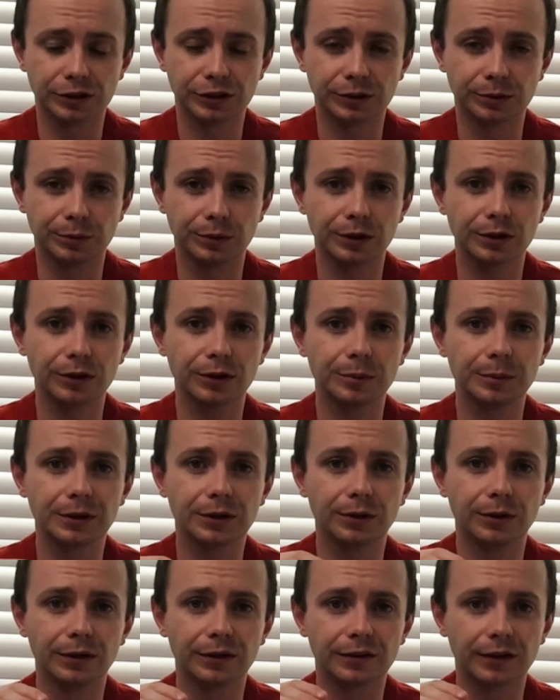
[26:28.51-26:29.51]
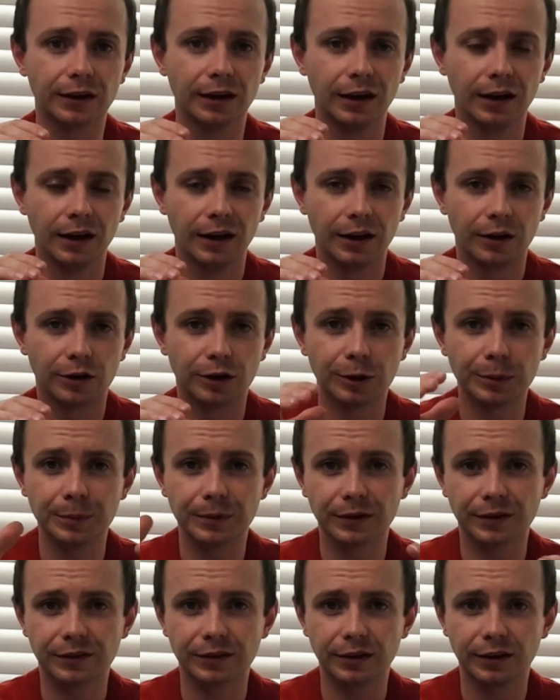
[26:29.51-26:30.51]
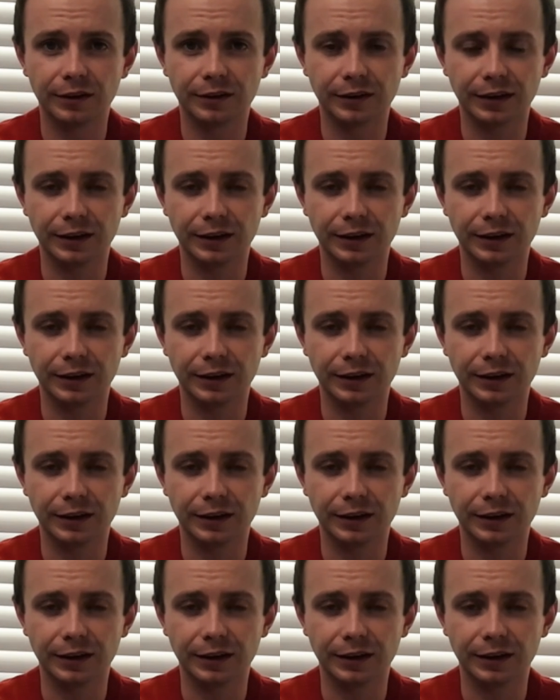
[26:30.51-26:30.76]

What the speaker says: So we're going to be going to Urban Assault